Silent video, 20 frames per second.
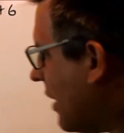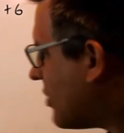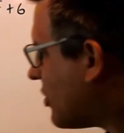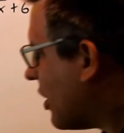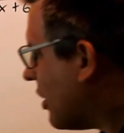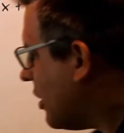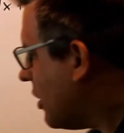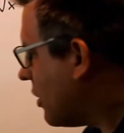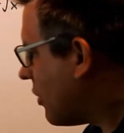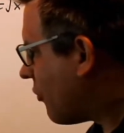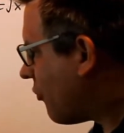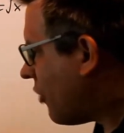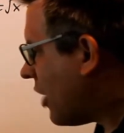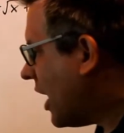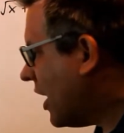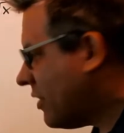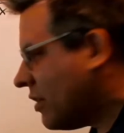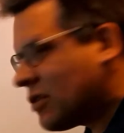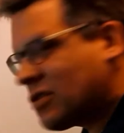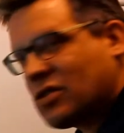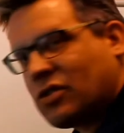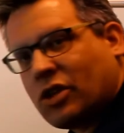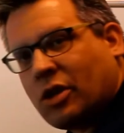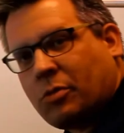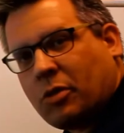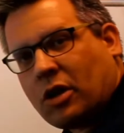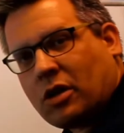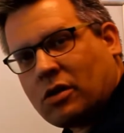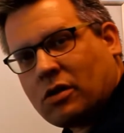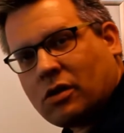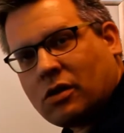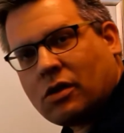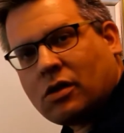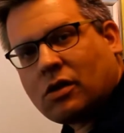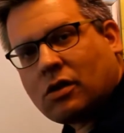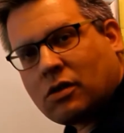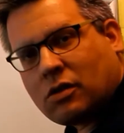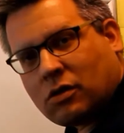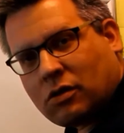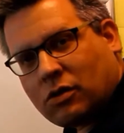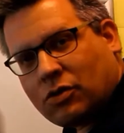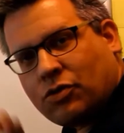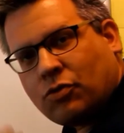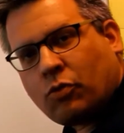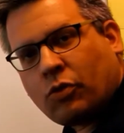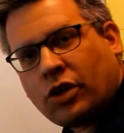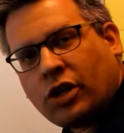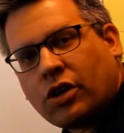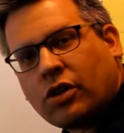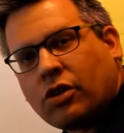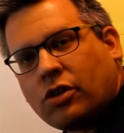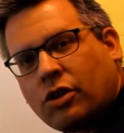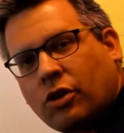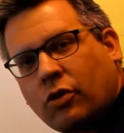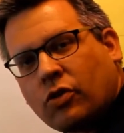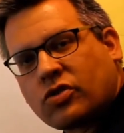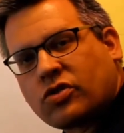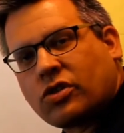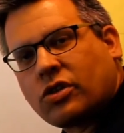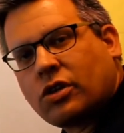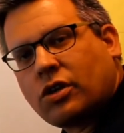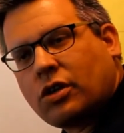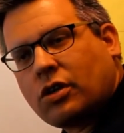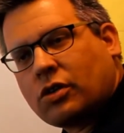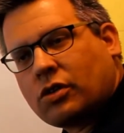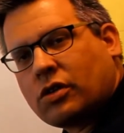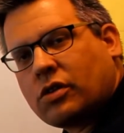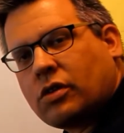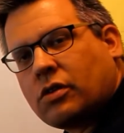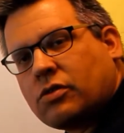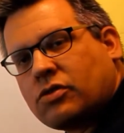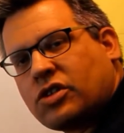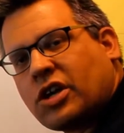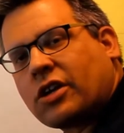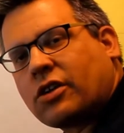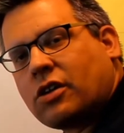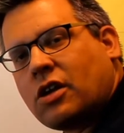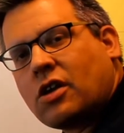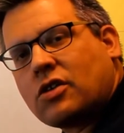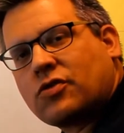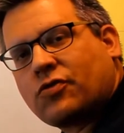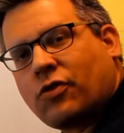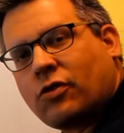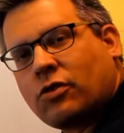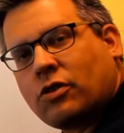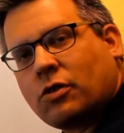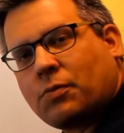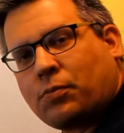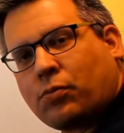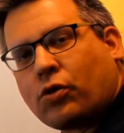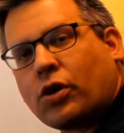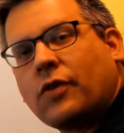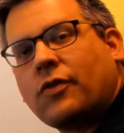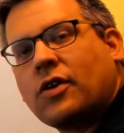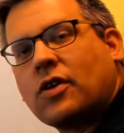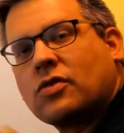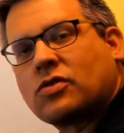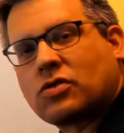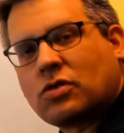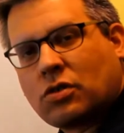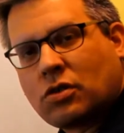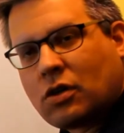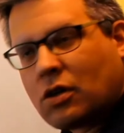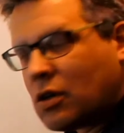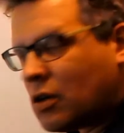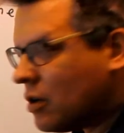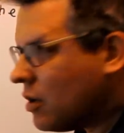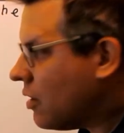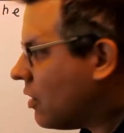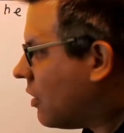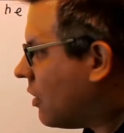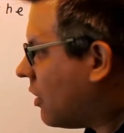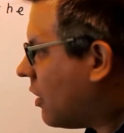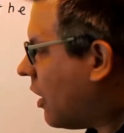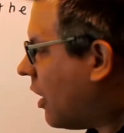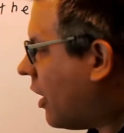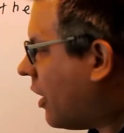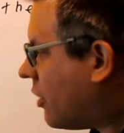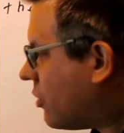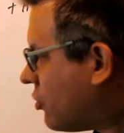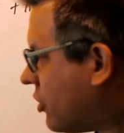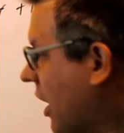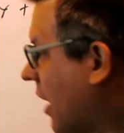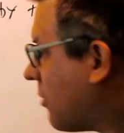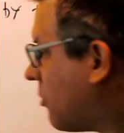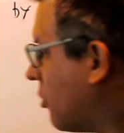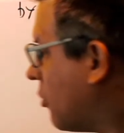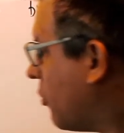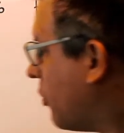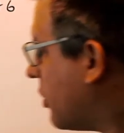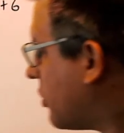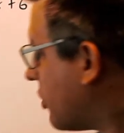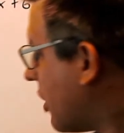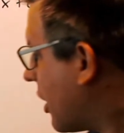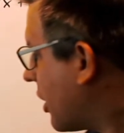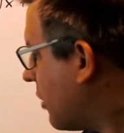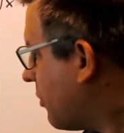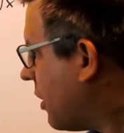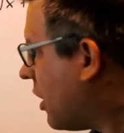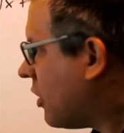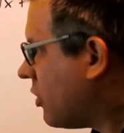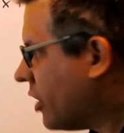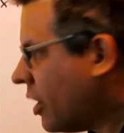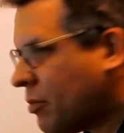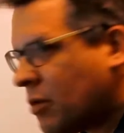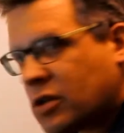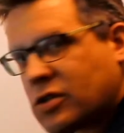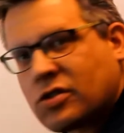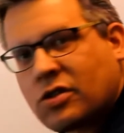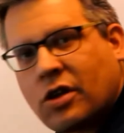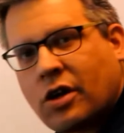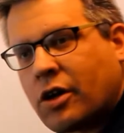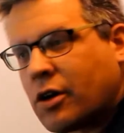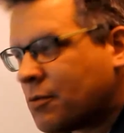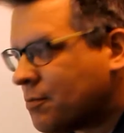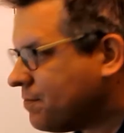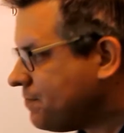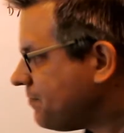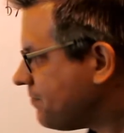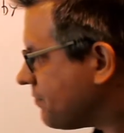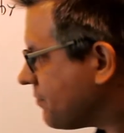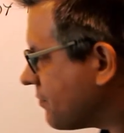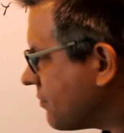is I need to find this limit. We need to use the techniques from the previous chapter when we talked about limits there.